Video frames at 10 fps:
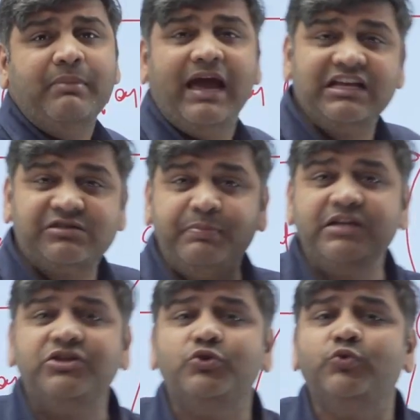has been
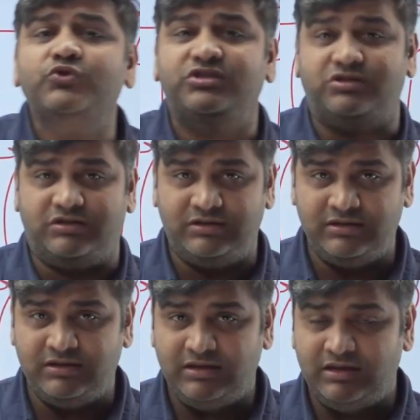used
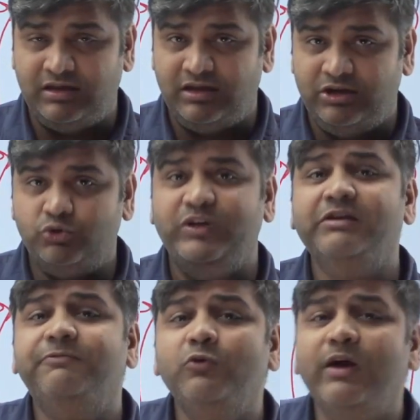to
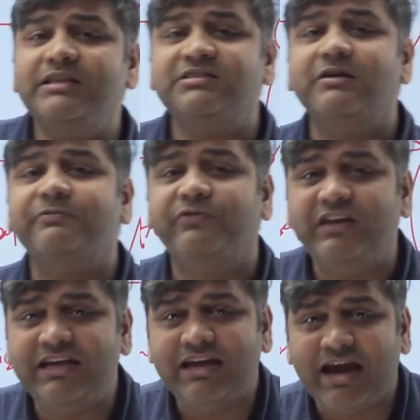influence the
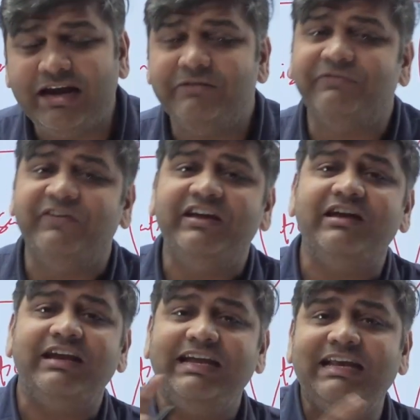free and
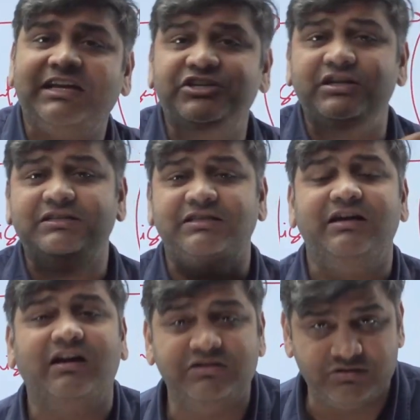fair elections in the
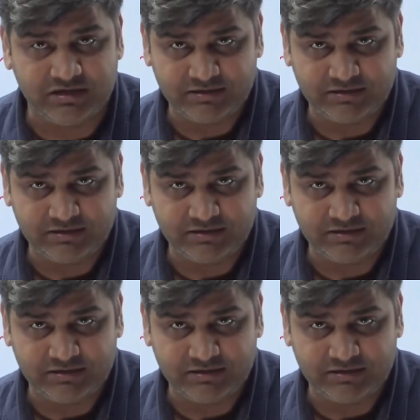country.